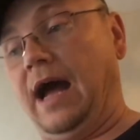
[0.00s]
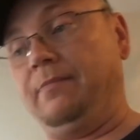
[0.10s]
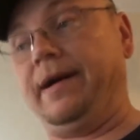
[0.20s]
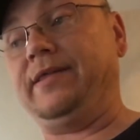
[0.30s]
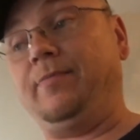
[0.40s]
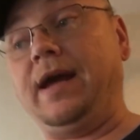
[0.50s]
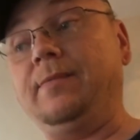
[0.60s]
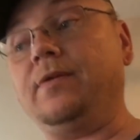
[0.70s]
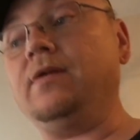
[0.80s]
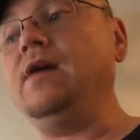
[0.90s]
I buy the
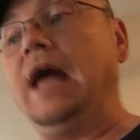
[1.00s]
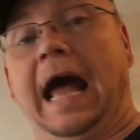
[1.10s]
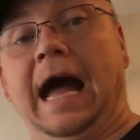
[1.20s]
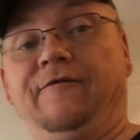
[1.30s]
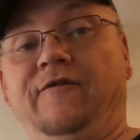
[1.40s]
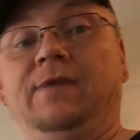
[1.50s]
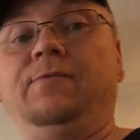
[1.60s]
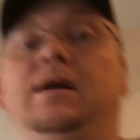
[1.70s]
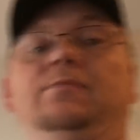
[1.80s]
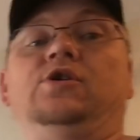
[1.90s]
paper. I find
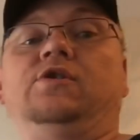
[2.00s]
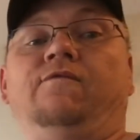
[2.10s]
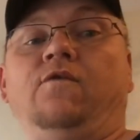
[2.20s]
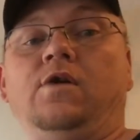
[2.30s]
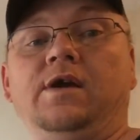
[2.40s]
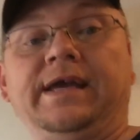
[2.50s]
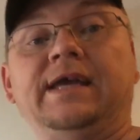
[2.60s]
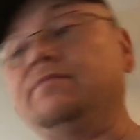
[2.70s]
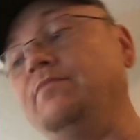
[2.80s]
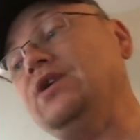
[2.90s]
what I'm looking for. It
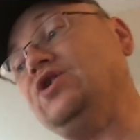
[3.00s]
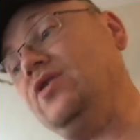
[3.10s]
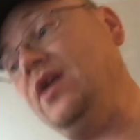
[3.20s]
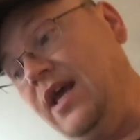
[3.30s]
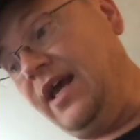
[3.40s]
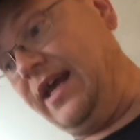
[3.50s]
gets measured.